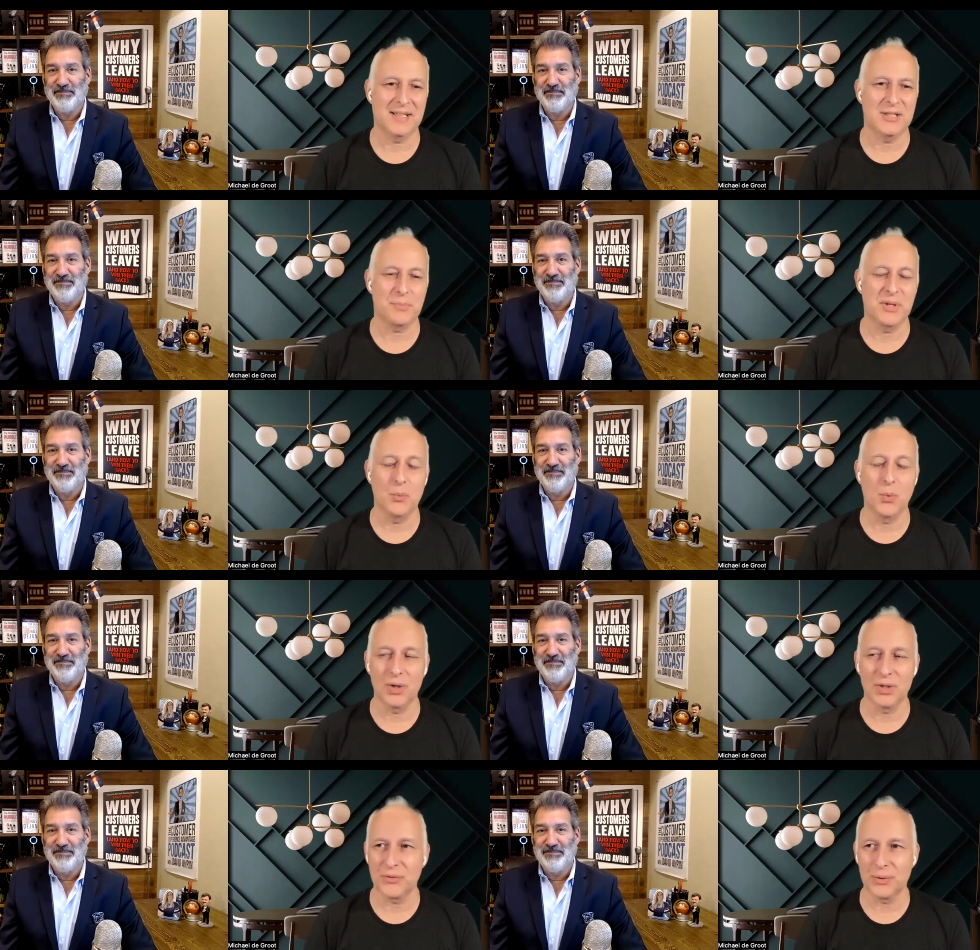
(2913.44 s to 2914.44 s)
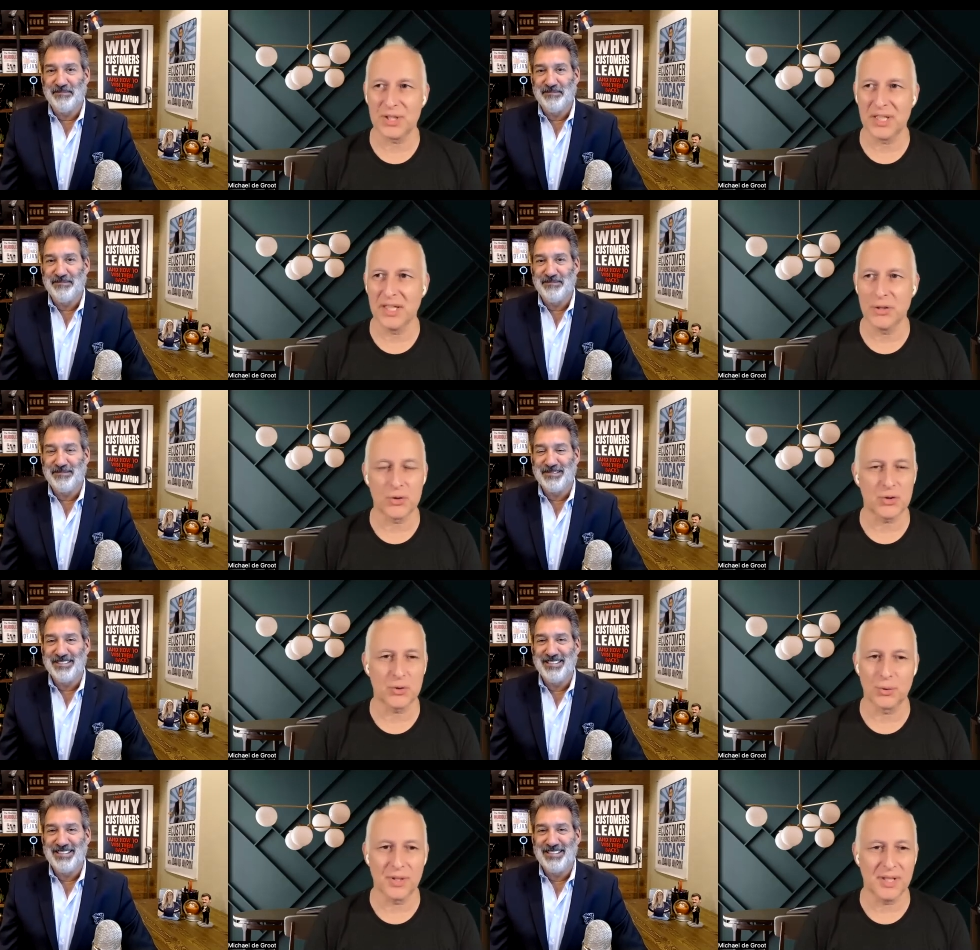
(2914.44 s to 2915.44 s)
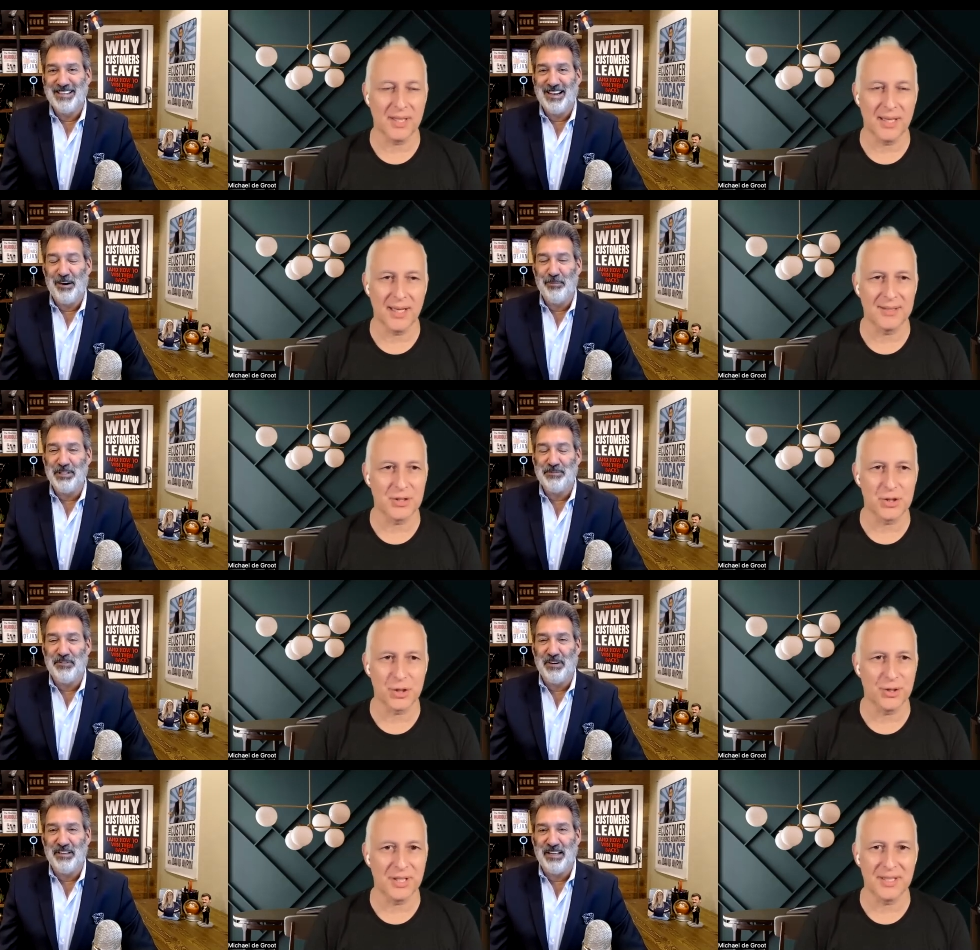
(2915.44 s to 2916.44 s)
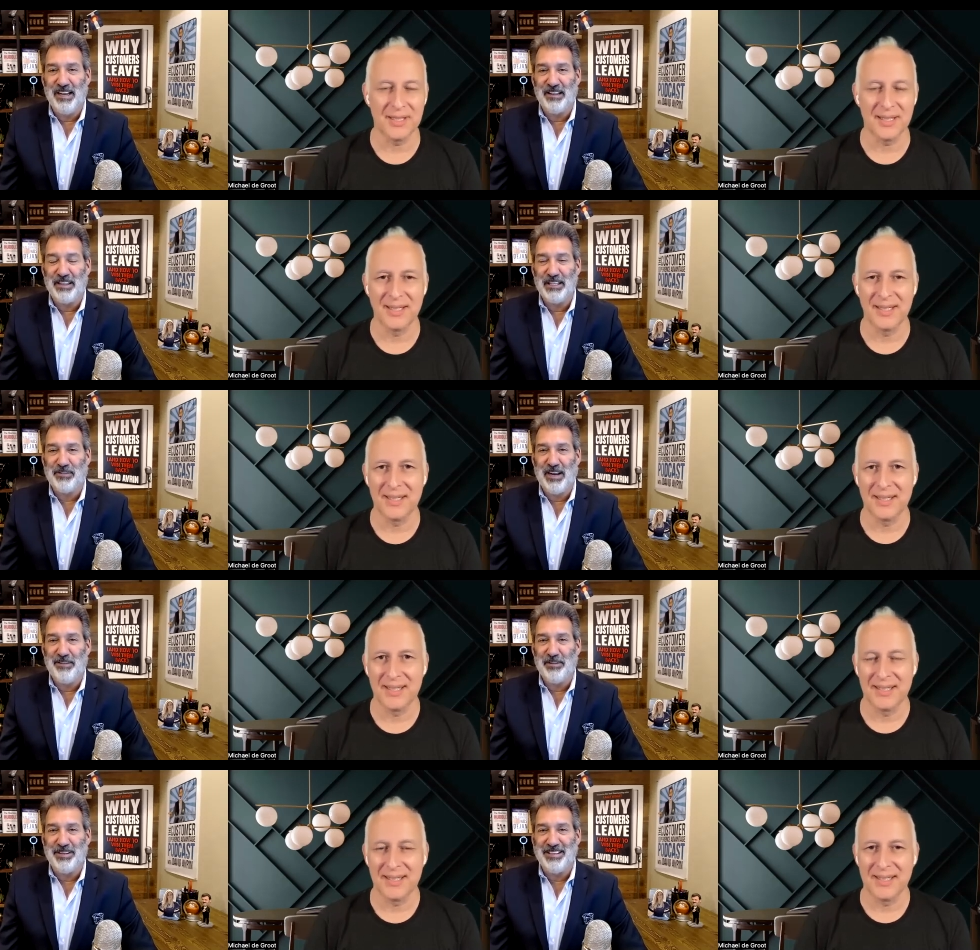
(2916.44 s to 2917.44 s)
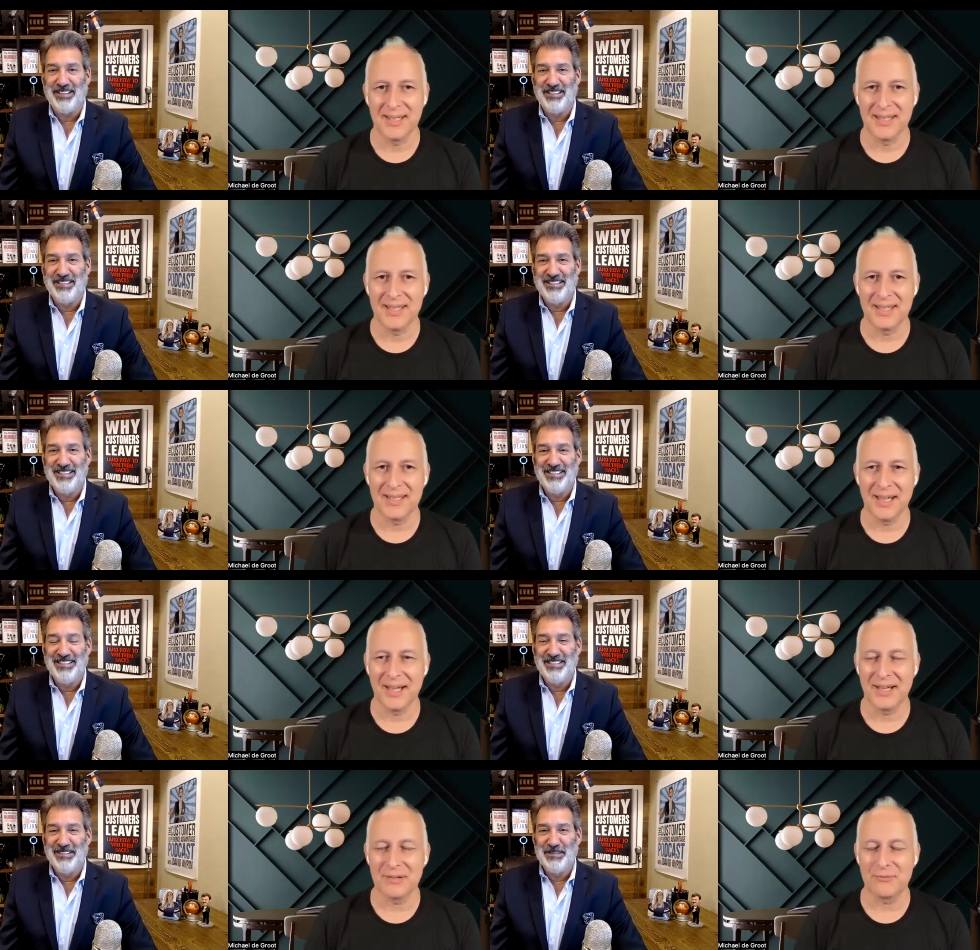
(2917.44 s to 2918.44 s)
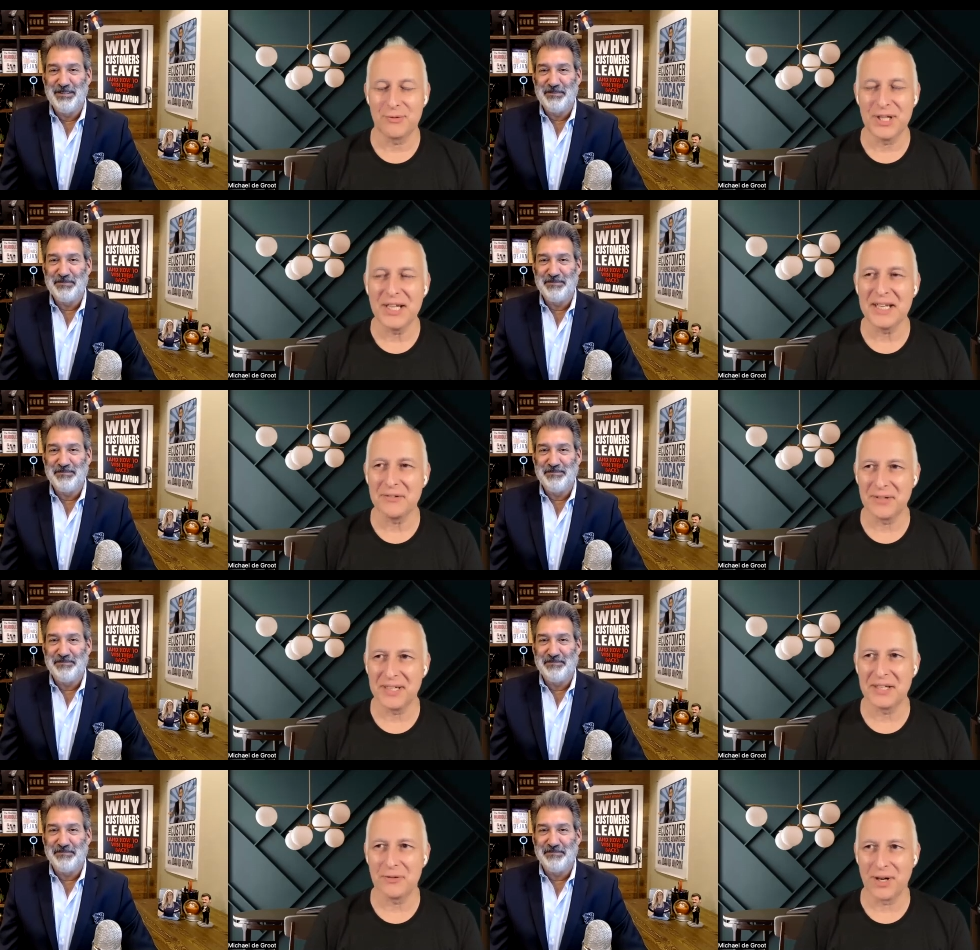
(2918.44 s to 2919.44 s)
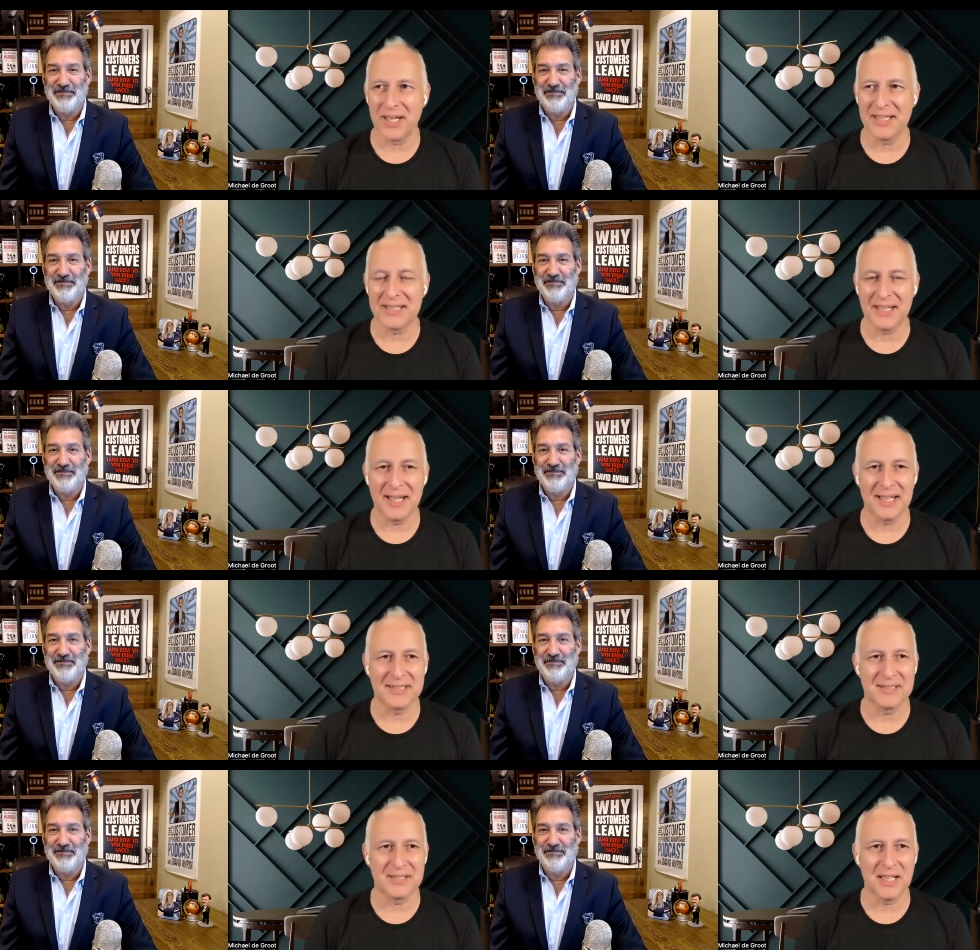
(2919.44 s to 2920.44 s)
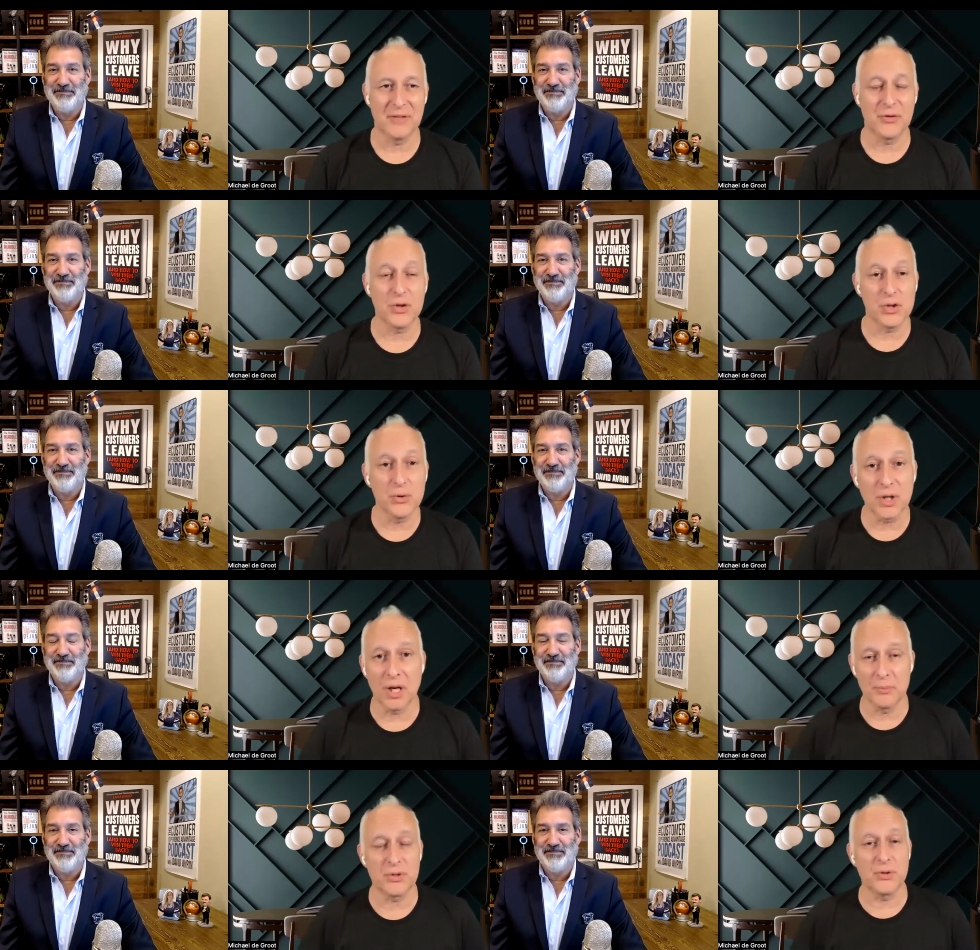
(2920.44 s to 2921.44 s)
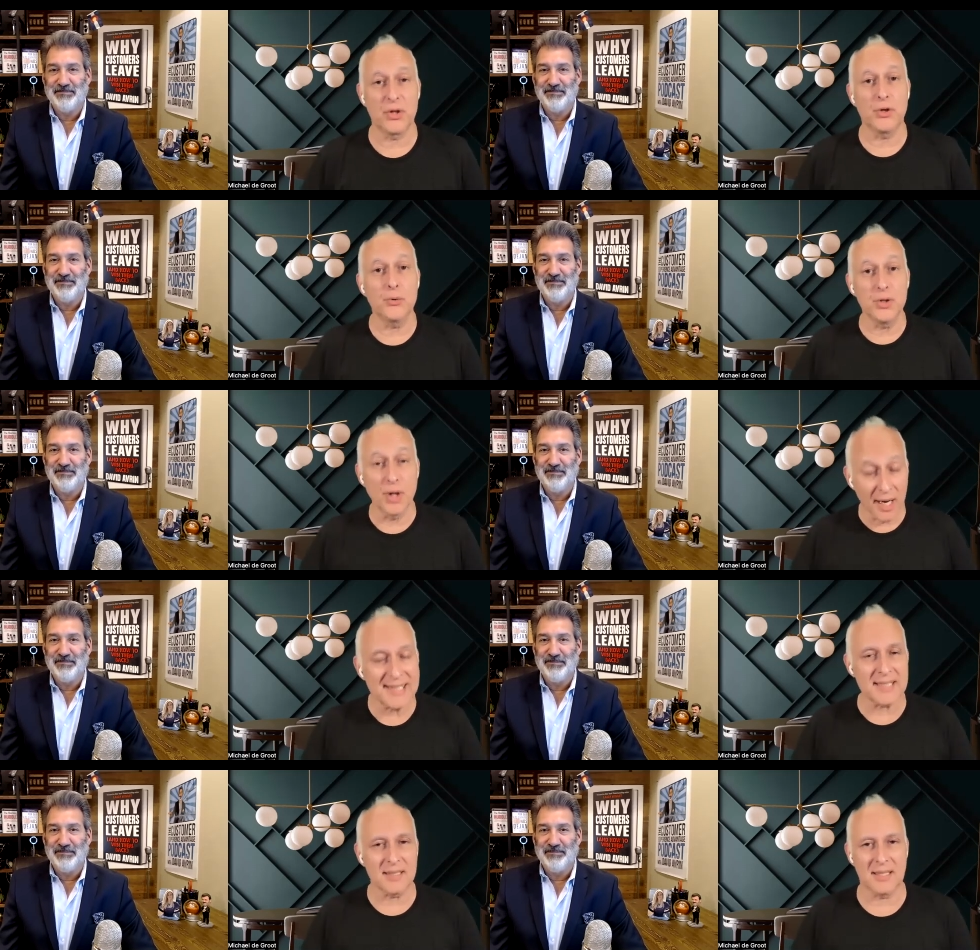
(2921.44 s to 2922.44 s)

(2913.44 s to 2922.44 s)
Speaker 1: It's been wonderful to hear your story. How much fun. Journey. Yeah. Thanks
Speaker 2: for having me.
Speaker 1: Yeah, really, really great. And if you do come to the United